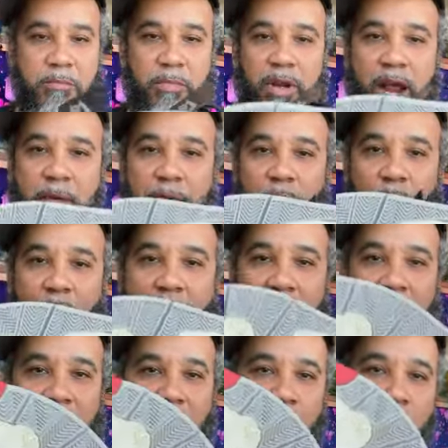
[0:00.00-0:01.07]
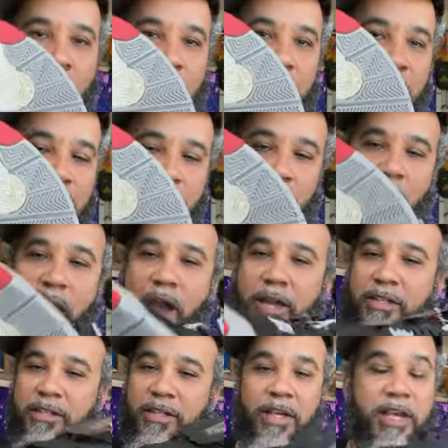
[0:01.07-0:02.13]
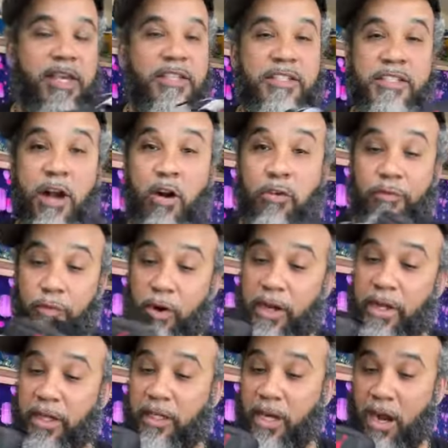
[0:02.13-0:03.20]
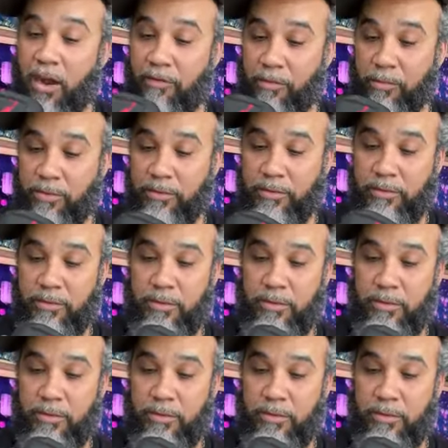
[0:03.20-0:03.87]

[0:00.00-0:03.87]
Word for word: But I've been rocking. I wore these twice. So freaking comfortable.